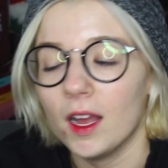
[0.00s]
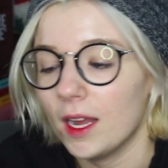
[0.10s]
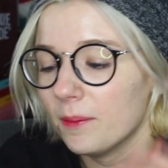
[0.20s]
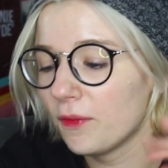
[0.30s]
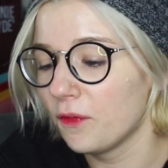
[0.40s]

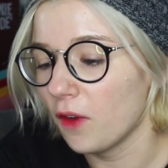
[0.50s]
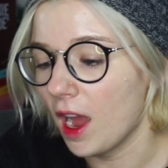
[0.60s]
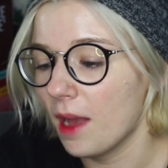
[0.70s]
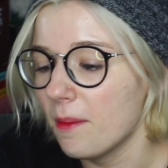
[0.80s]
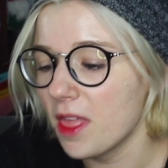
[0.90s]
Um,
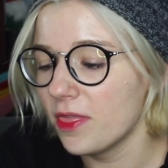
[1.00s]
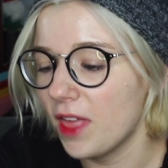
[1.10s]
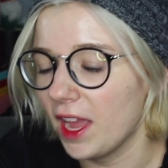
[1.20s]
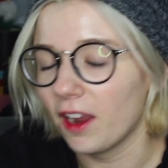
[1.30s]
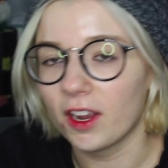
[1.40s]
from
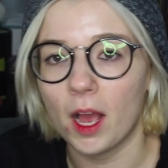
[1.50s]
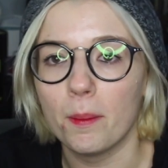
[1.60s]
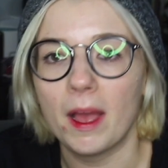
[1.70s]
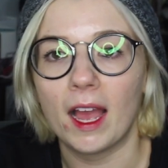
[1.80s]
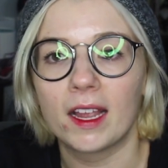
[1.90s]
their
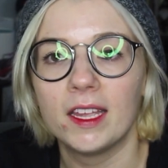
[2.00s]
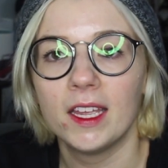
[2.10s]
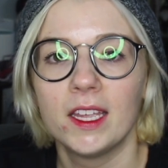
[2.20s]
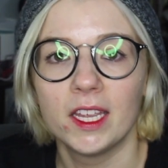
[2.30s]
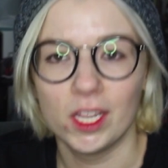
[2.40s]
comeback
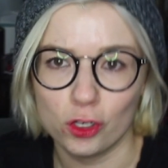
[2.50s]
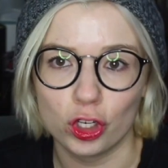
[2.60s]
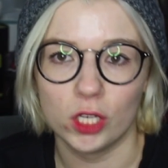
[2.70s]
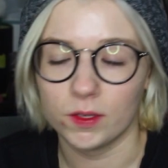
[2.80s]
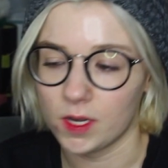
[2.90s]
in
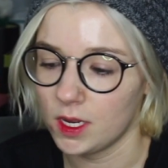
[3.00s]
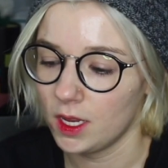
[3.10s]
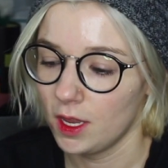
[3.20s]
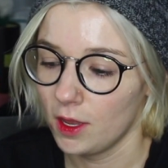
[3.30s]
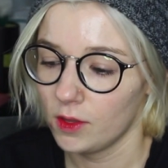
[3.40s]
June.
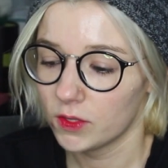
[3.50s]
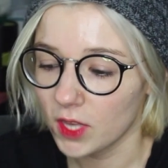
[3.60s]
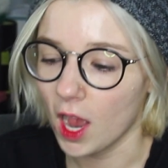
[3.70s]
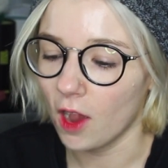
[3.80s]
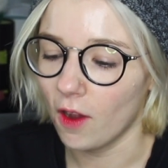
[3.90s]

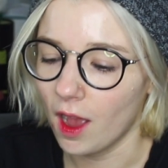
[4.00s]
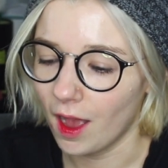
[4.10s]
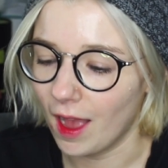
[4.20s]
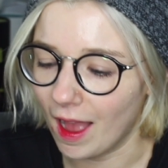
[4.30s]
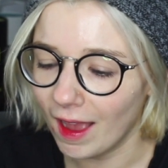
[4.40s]
So
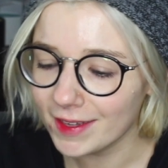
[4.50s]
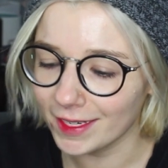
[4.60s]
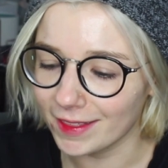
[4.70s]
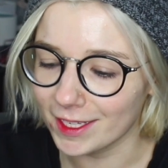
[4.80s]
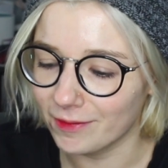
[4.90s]
I
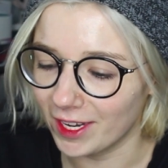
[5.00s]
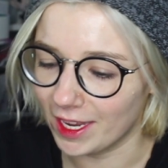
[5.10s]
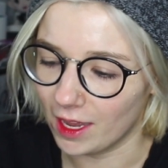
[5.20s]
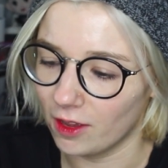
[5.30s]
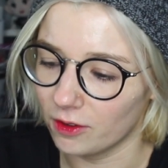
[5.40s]
dig this
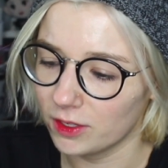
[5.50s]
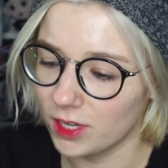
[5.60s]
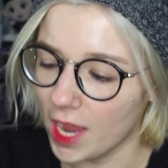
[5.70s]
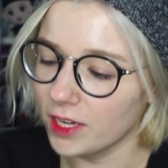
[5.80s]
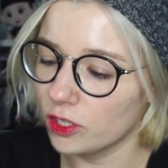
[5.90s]
video.
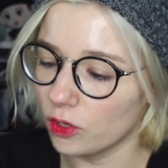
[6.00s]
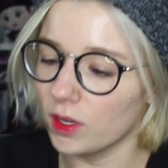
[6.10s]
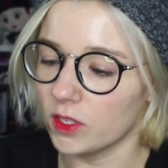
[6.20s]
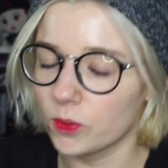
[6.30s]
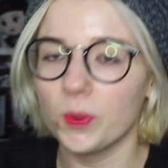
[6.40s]
Nice,
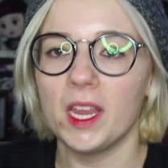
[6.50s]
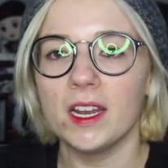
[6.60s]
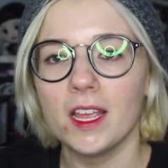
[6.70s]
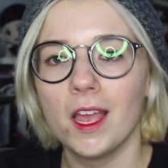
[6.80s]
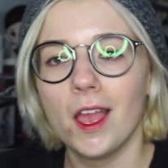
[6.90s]
short,
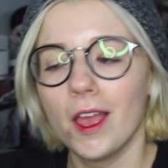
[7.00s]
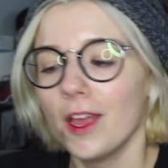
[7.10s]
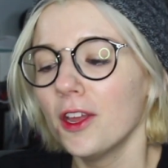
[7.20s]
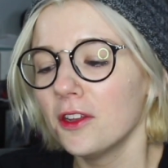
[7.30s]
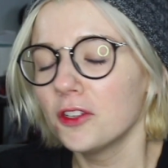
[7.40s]
sweet,
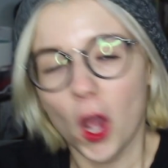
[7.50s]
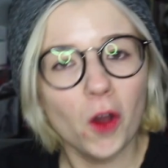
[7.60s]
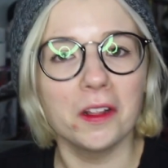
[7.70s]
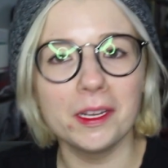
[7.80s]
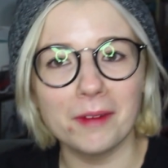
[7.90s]

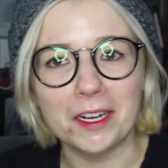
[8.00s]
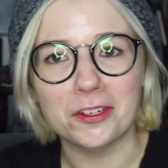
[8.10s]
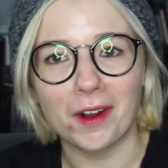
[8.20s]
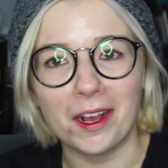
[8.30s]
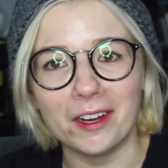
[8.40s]
totally
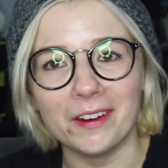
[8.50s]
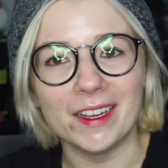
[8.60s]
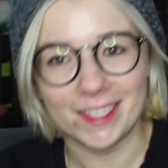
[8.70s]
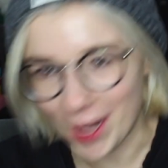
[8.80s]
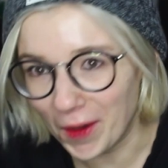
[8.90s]
retro,
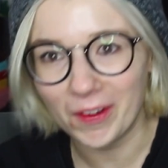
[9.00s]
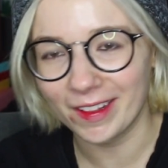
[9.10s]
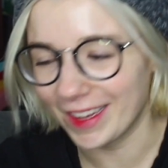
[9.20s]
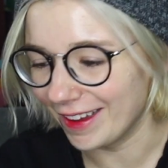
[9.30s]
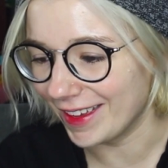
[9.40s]
and
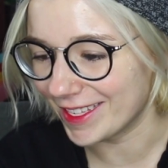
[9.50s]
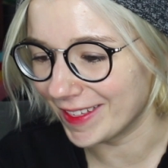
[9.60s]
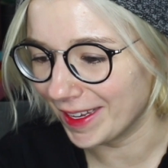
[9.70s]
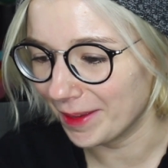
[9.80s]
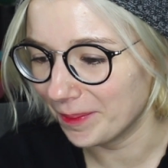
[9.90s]
totally
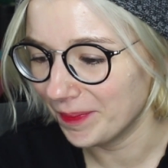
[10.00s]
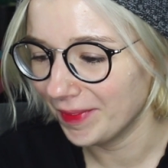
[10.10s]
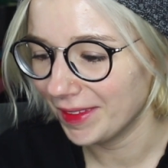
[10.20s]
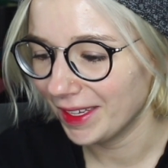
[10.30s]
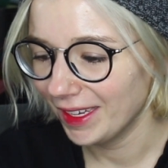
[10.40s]
awesome.
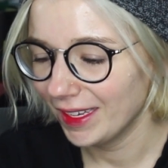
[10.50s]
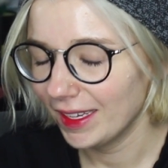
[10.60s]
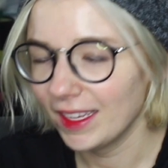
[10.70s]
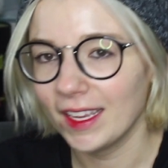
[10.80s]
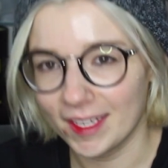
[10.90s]

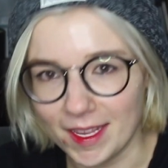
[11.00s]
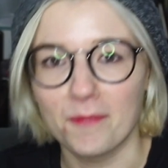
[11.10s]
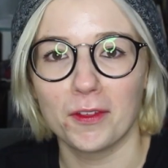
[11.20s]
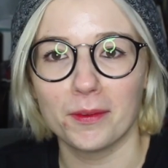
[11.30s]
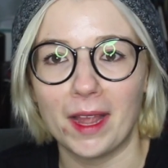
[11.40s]

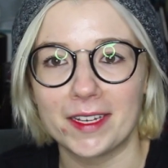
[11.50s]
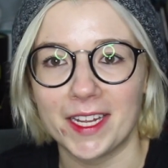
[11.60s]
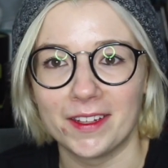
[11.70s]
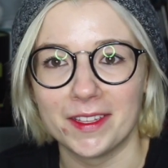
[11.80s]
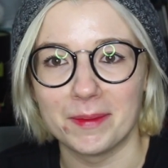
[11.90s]
Except for the rat
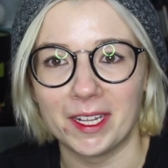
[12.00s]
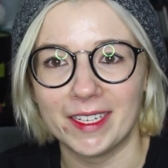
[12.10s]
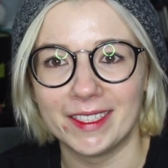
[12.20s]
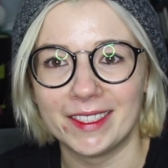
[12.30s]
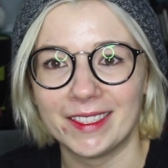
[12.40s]
tail and the
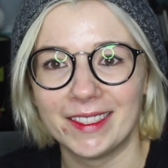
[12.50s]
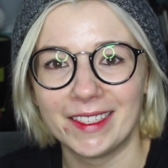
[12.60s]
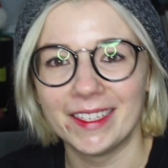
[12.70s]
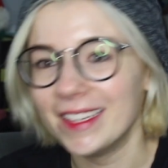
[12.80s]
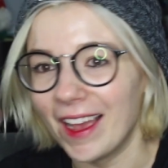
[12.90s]
mullet.
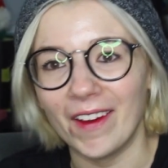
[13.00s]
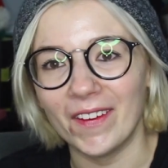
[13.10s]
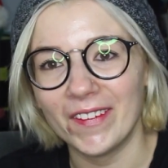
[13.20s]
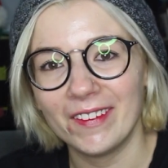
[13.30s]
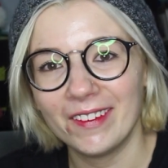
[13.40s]

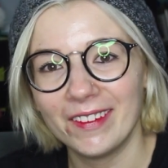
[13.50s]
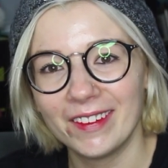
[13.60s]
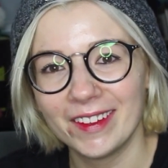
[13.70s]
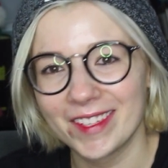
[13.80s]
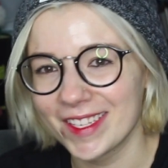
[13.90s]
No.
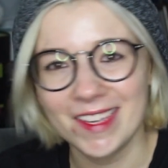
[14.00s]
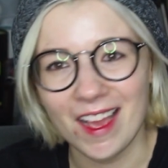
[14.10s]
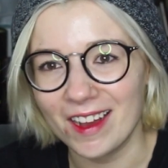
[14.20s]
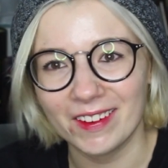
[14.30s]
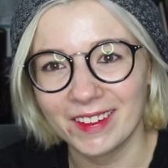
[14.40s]
Just
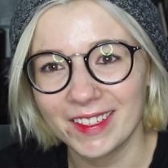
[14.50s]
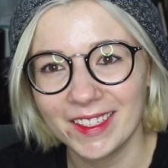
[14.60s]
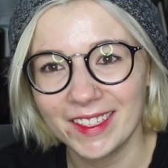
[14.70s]
no.